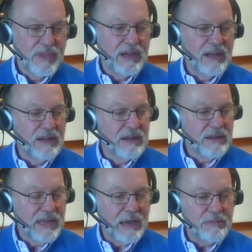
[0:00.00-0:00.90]

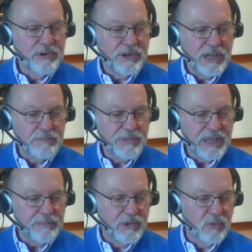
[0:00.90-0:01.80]
Cameroonian
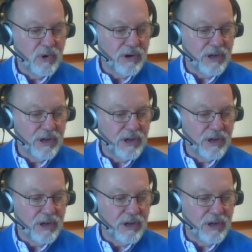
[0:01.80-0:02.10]
people were